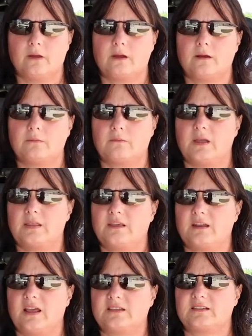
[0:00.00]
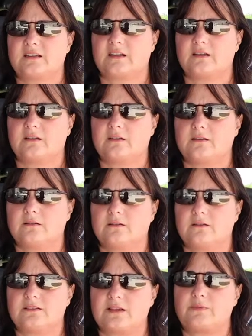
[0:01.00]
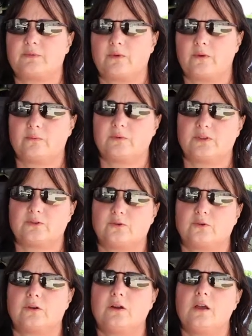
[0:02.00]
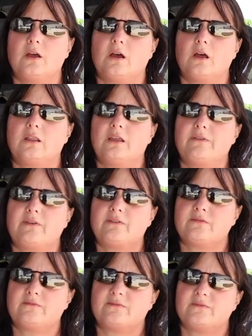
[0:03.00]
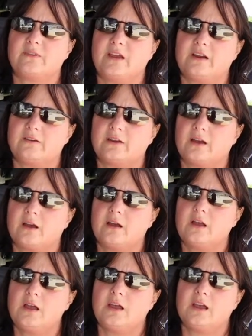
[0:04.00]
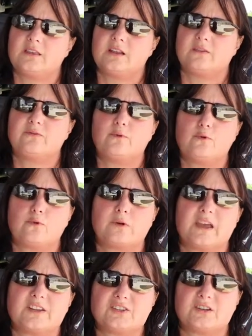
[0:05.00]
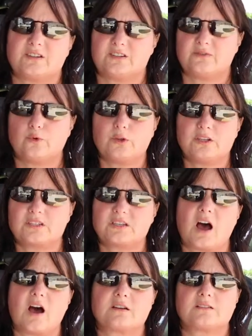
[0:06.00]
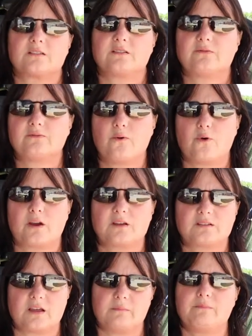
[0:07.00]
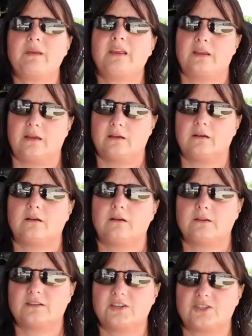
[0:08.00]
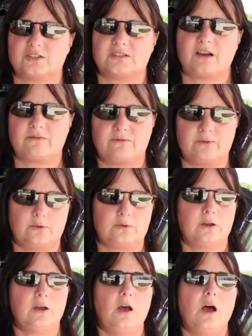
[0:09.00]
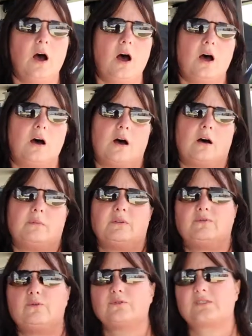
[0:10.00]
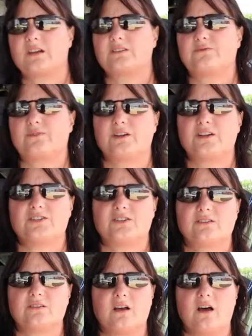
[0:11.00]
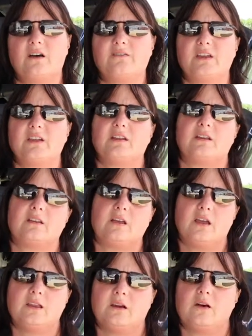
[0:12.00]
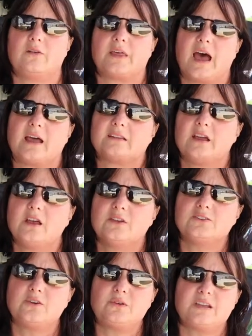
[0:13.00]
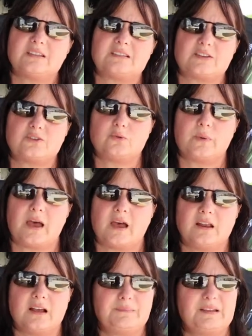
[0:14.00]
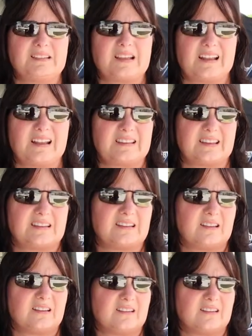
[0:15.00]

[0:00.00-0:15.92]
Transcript: Um, and then it has like a, a separate room with a door, a living area, and then a full kitchen is fully stocked for us, meaning dishes, not food um, a full size fridge and oven and, and all that. So it's not too bad. I mean, it's not like the